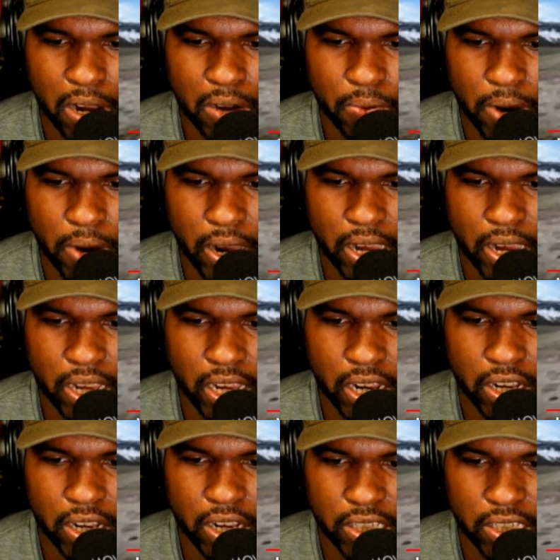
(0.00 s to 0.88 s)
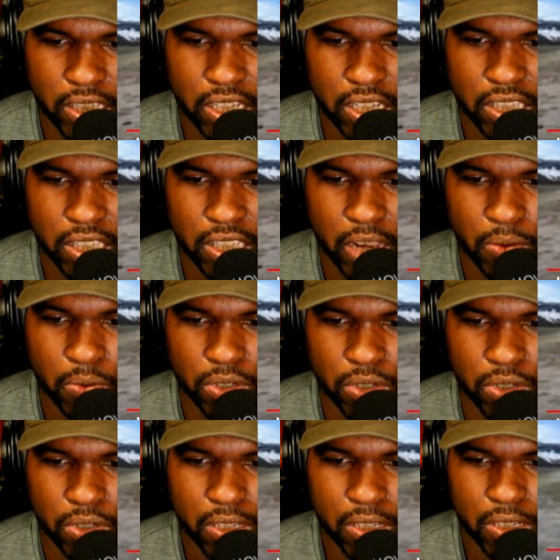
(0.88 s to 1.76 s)
right here because this thing was
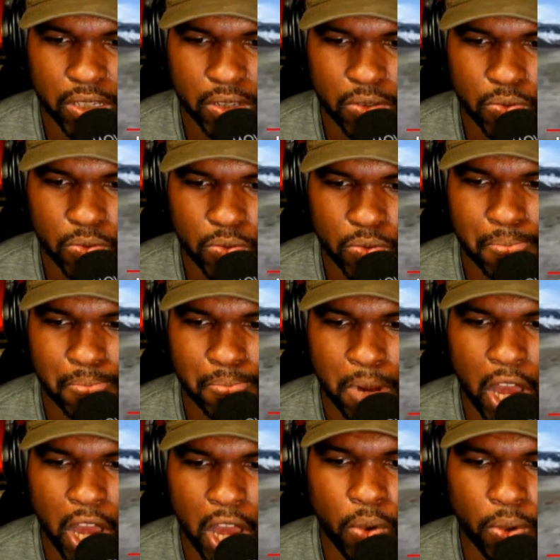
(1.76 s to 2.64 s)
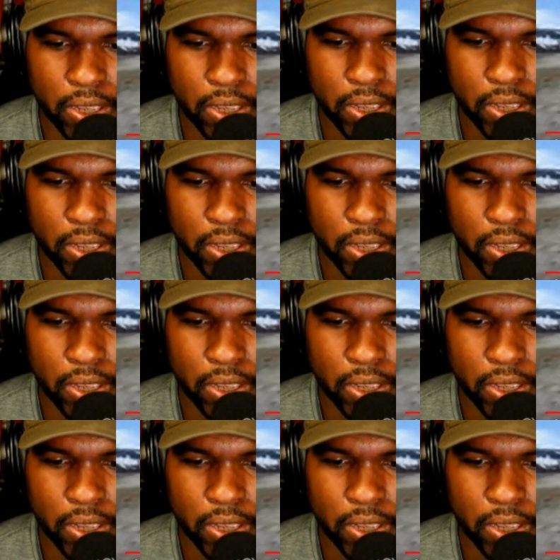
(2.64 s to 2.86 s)
blowing.